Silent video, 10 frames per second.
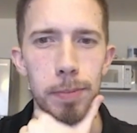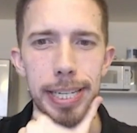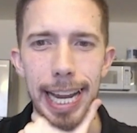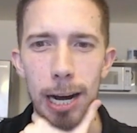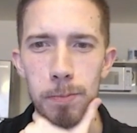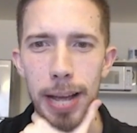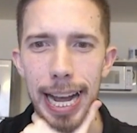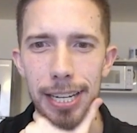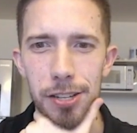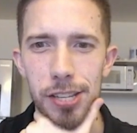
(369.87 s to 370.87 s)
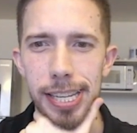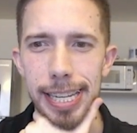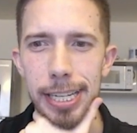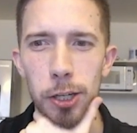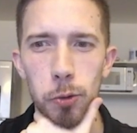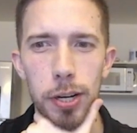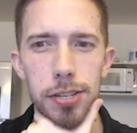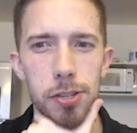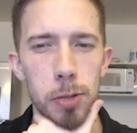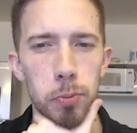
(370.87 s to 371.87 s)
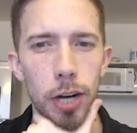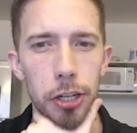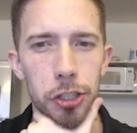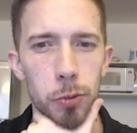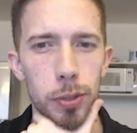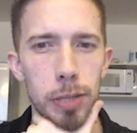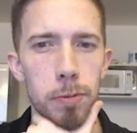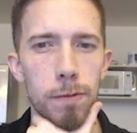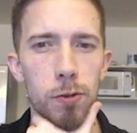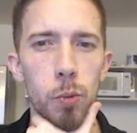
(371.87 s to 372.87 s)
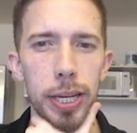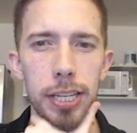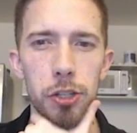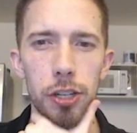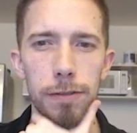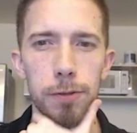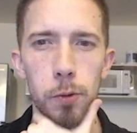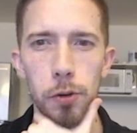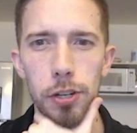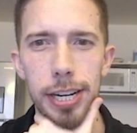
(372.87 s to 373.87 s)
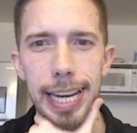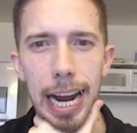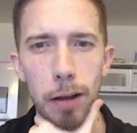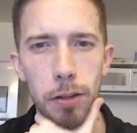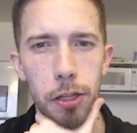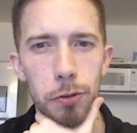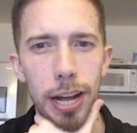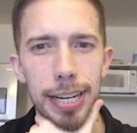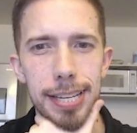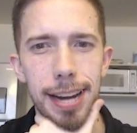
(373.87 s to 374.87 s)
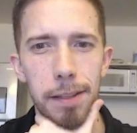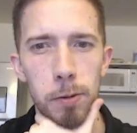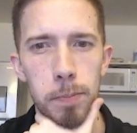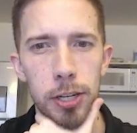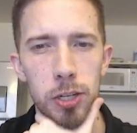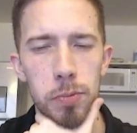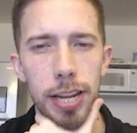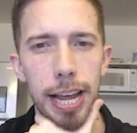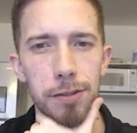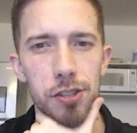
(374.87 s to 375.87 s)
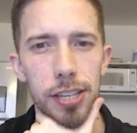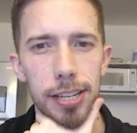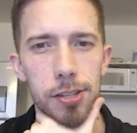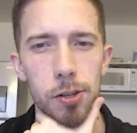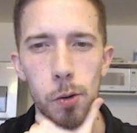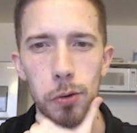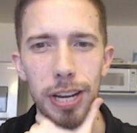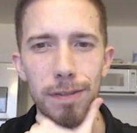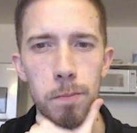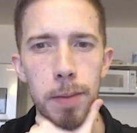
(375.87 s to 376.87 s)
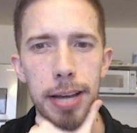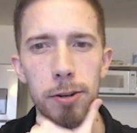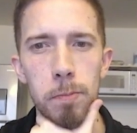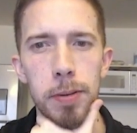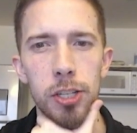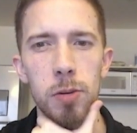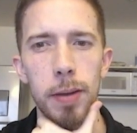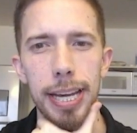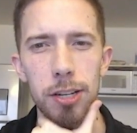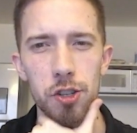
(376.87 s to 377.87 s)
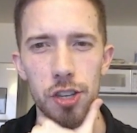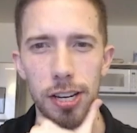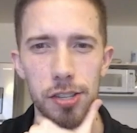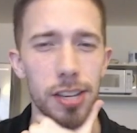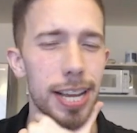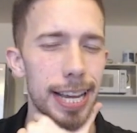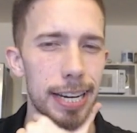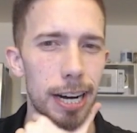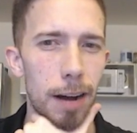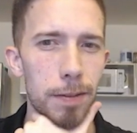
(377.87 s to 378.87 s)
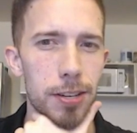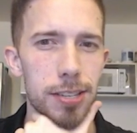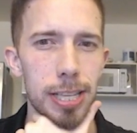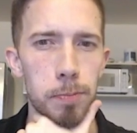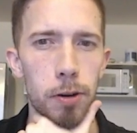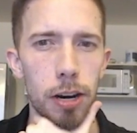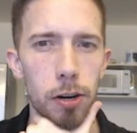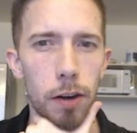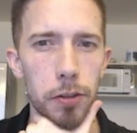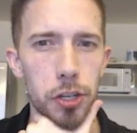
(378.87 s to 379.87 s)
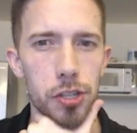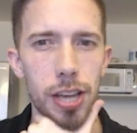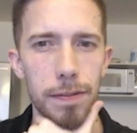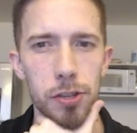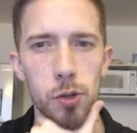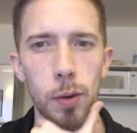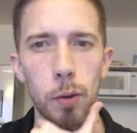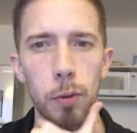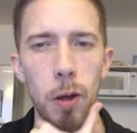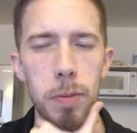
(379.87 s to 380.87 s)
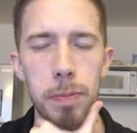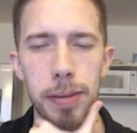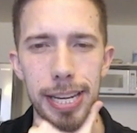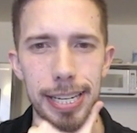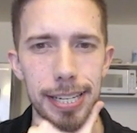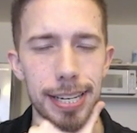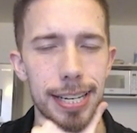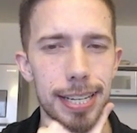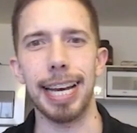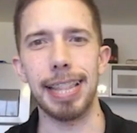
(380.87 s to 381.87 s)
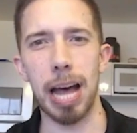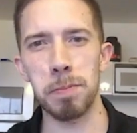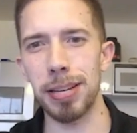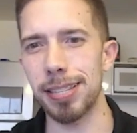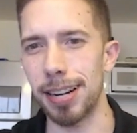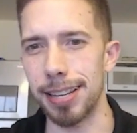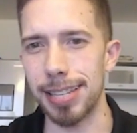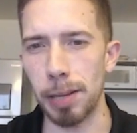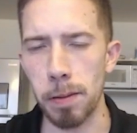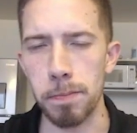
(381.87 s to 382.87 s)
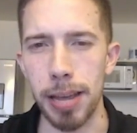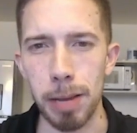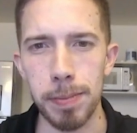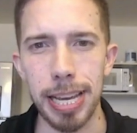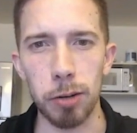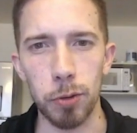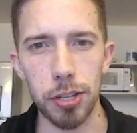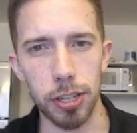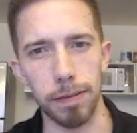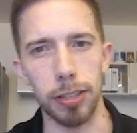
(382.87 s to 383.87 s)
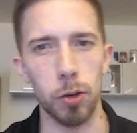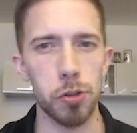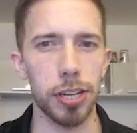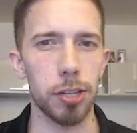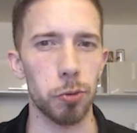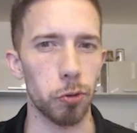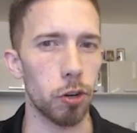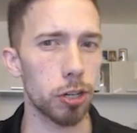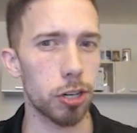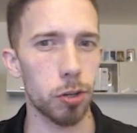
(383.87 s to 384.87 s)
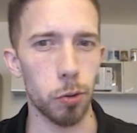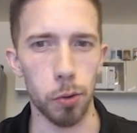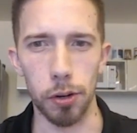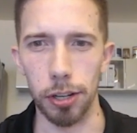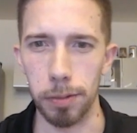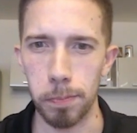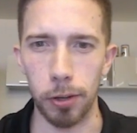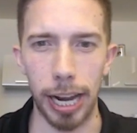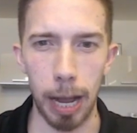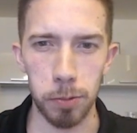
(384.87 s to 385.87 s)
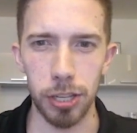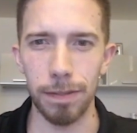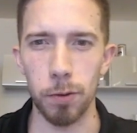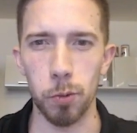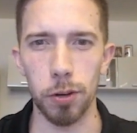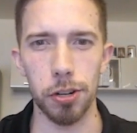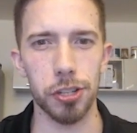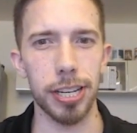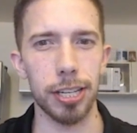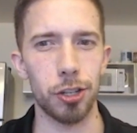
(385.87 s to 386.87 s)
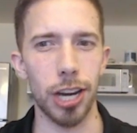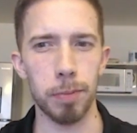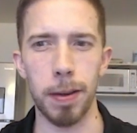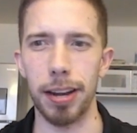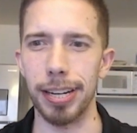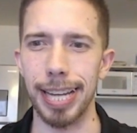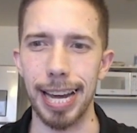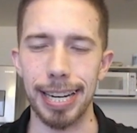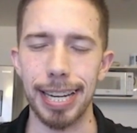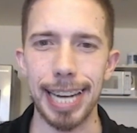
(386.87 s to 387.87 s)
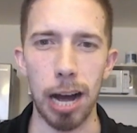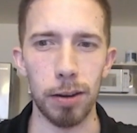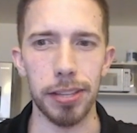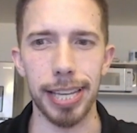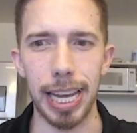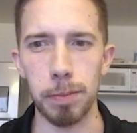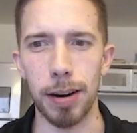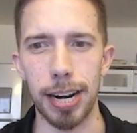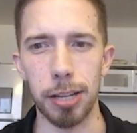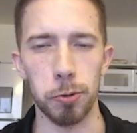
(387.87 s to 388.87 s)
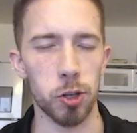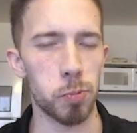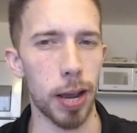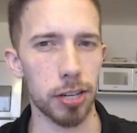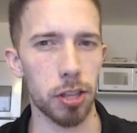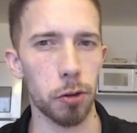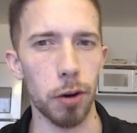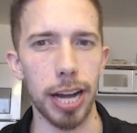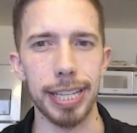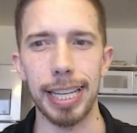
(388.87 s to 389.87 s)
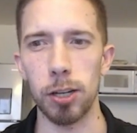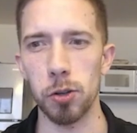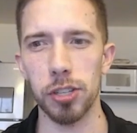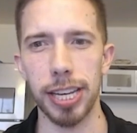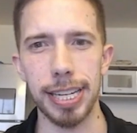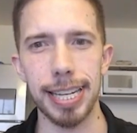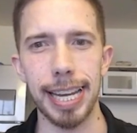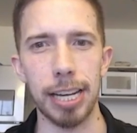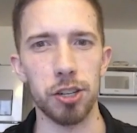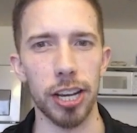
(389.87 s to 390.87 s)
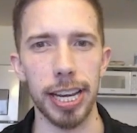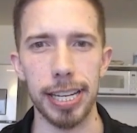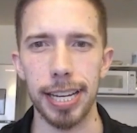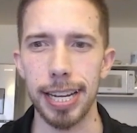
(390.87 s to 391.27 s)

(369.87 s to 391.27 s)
But now Magnus, he increases the pressure with the move queen to g4. Now the threat is either bishop to f6, or even better, bishop h6. And obviously the pawn on the g7 square will be pinned. And that means Hans Niemann may be at risk of losing his rook, or perhaps even worse, getting checkmated again. Now in the game, Hans respects the threat. He goes king to h8.